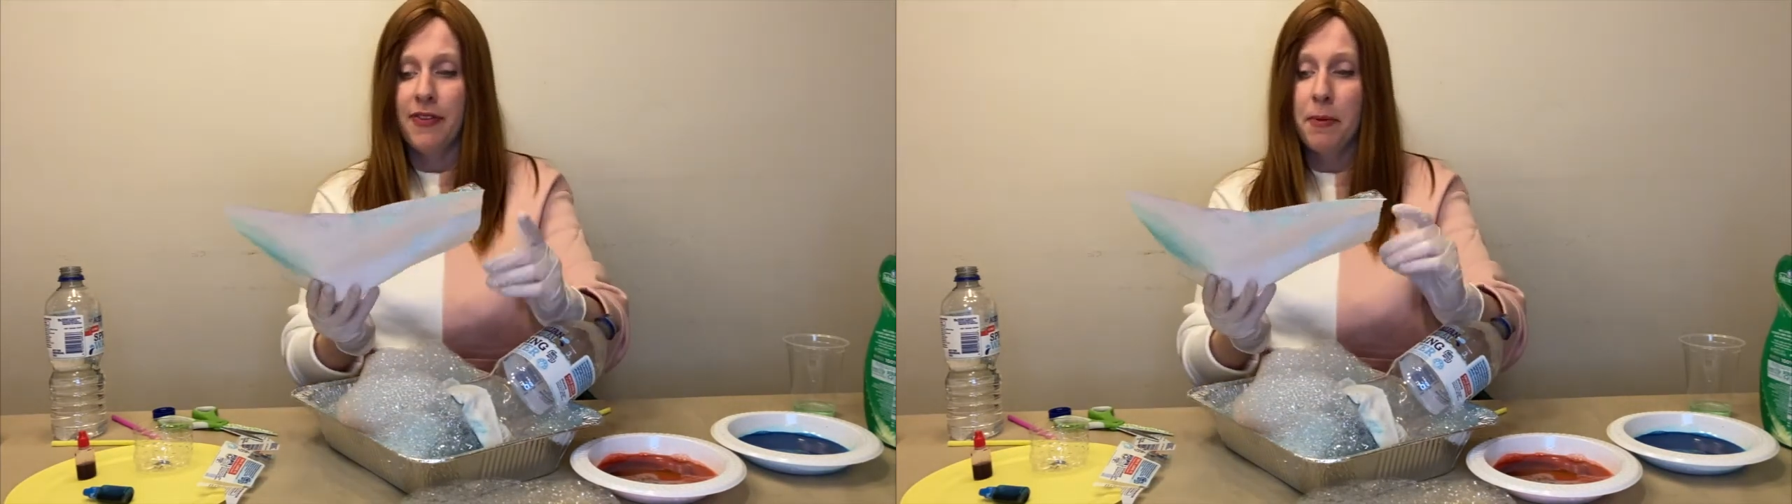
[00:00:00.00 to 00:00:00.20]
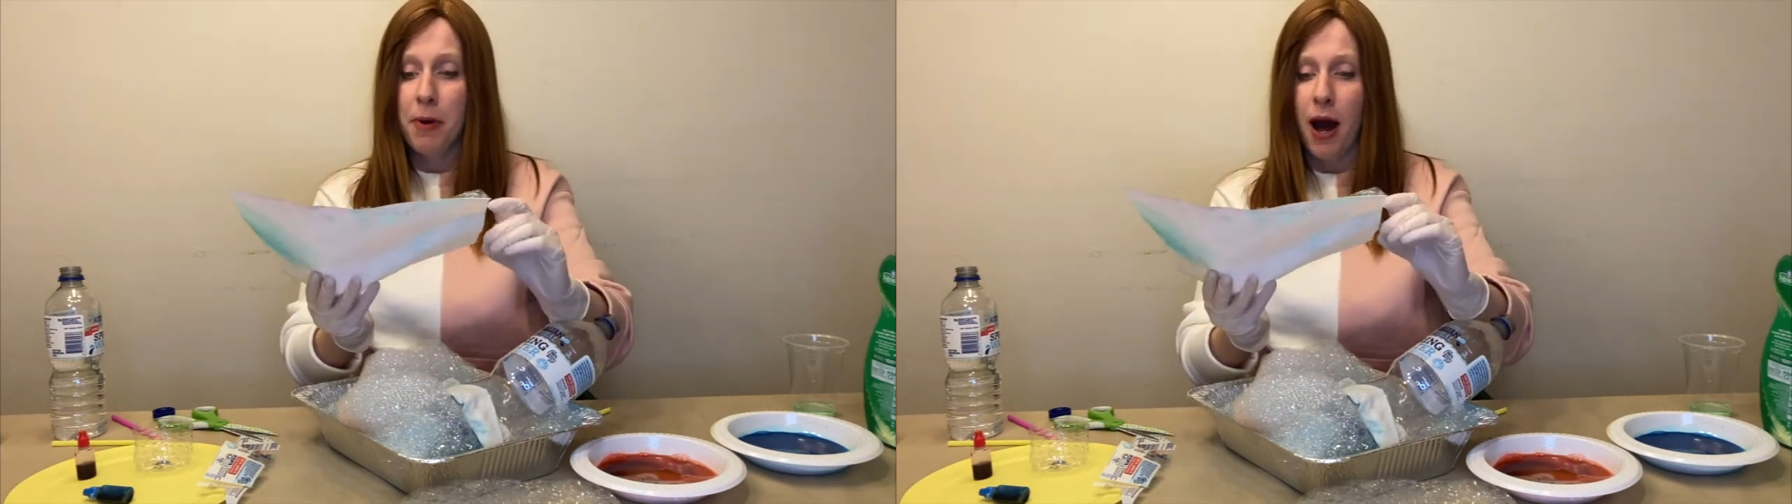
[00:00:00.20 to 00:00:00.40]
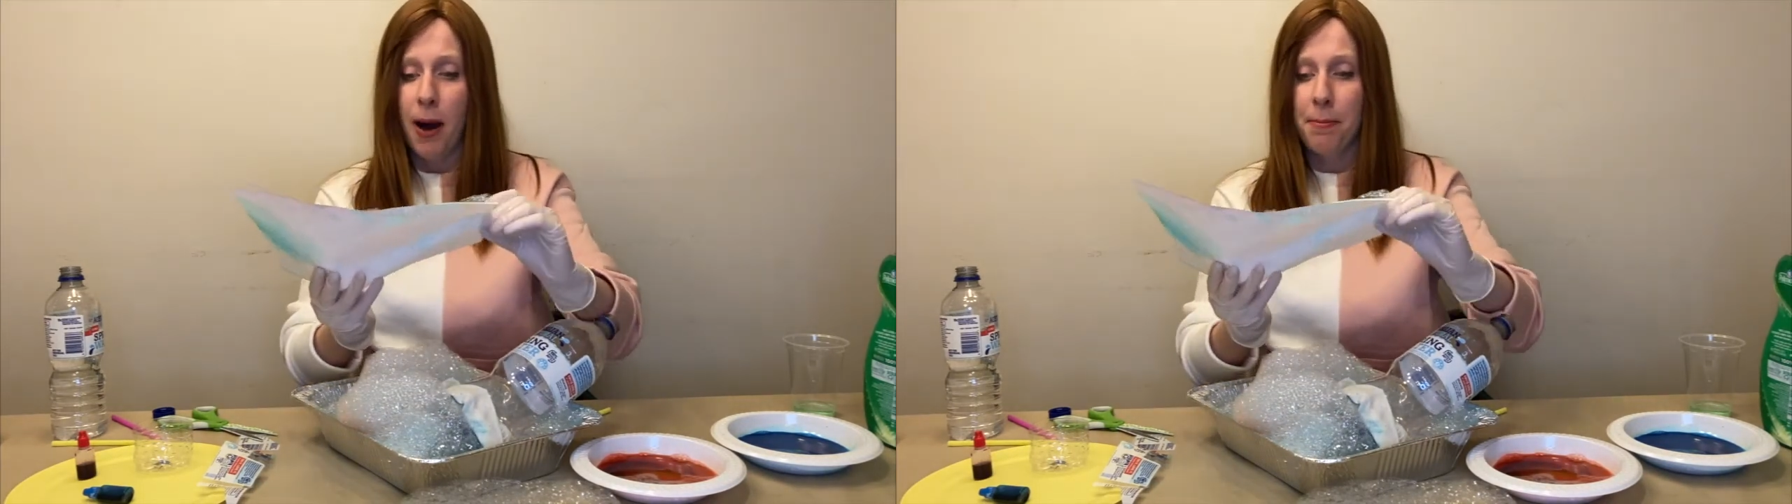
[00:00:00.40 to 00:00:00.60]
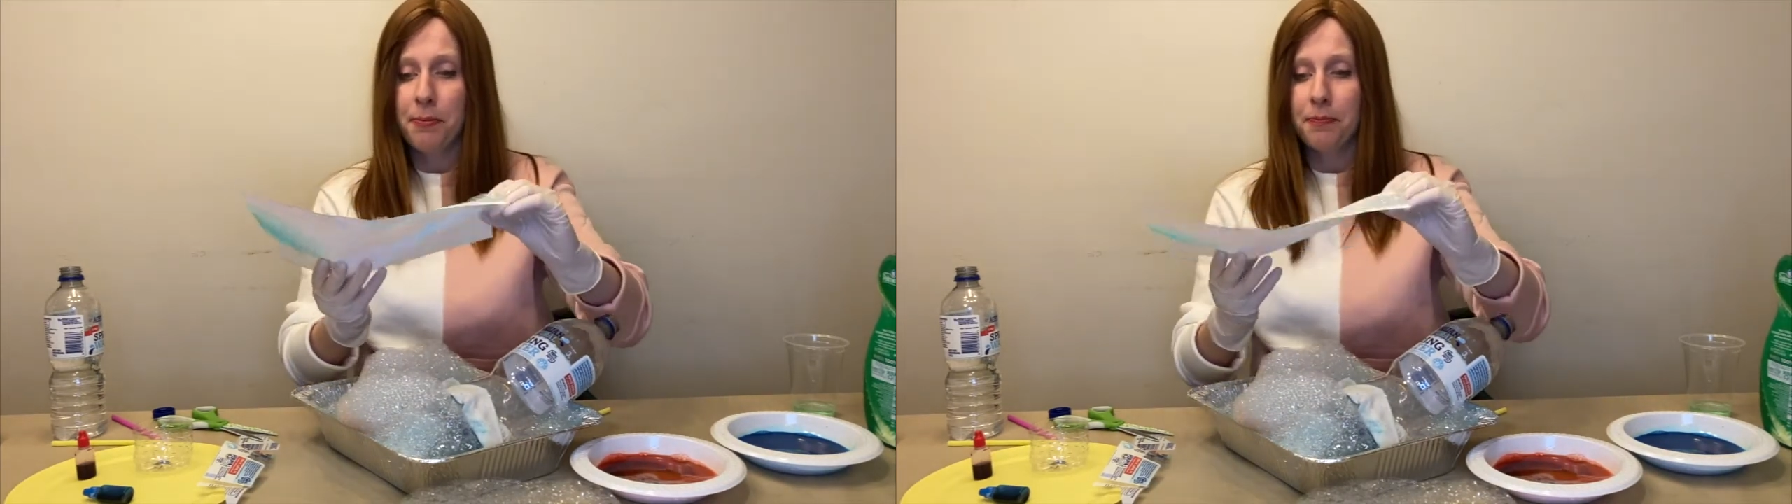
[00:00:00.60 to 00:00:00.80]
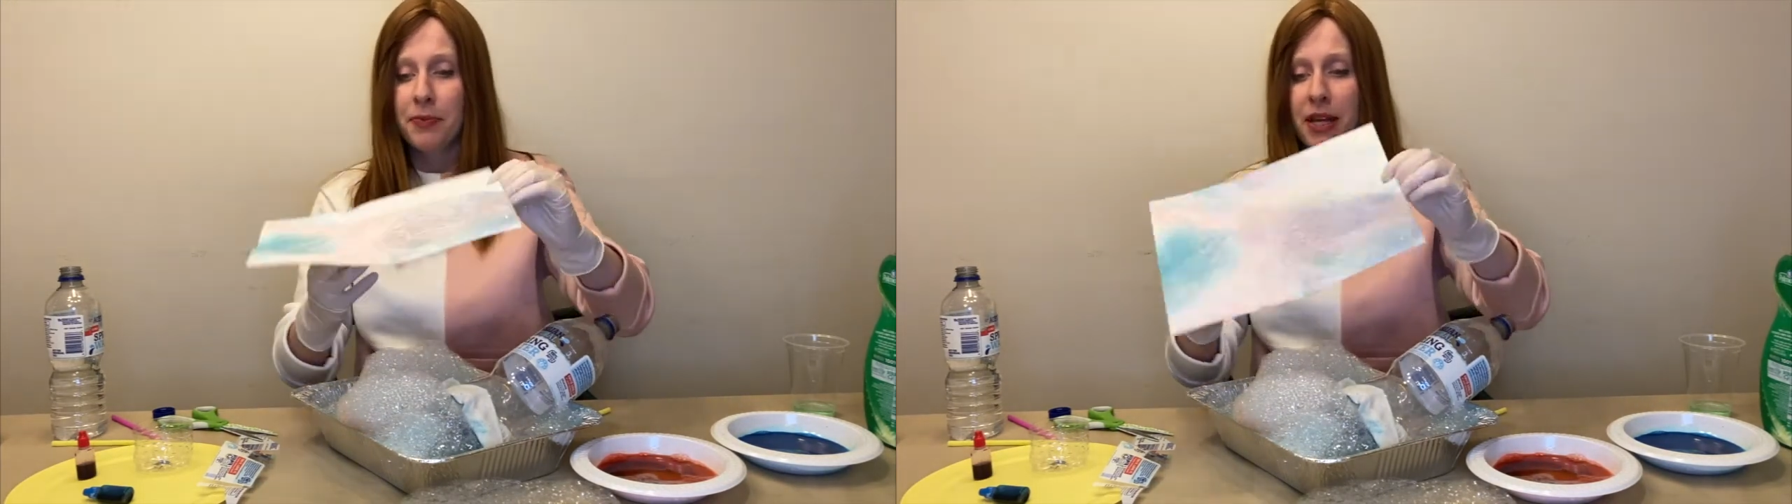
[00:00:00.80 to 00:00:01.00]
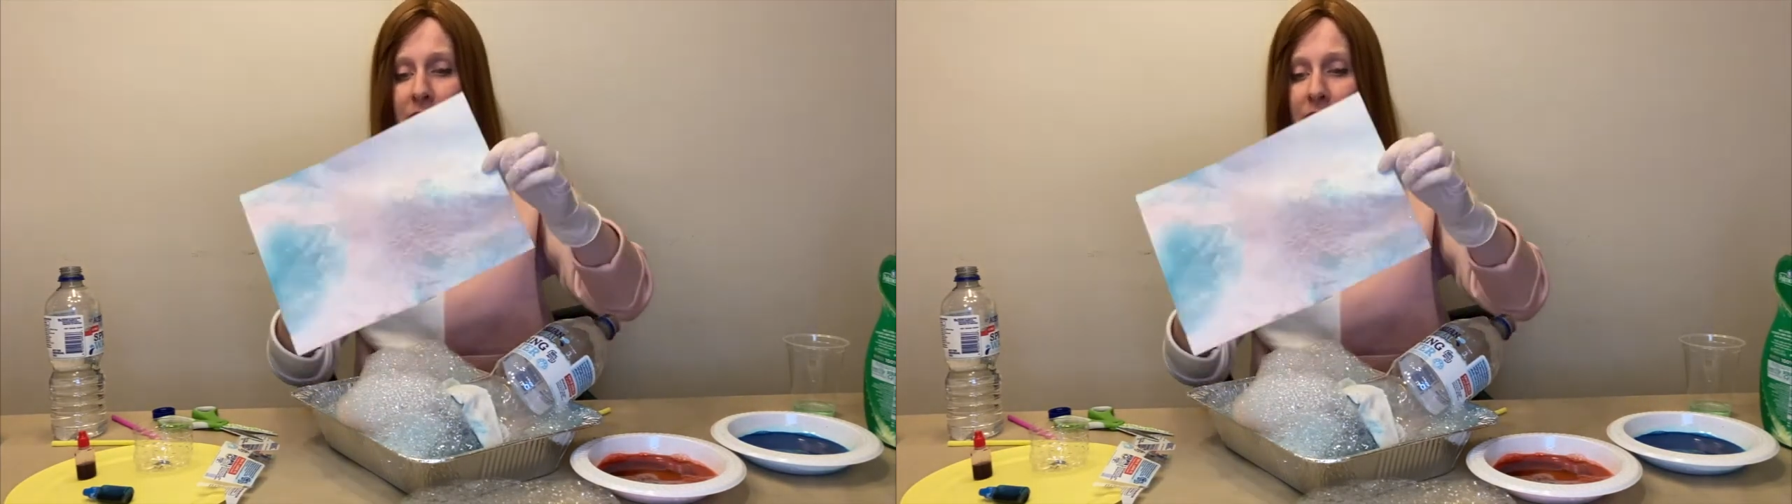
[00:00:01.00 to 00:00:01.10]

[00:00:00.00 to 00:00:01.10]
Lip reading: they pop.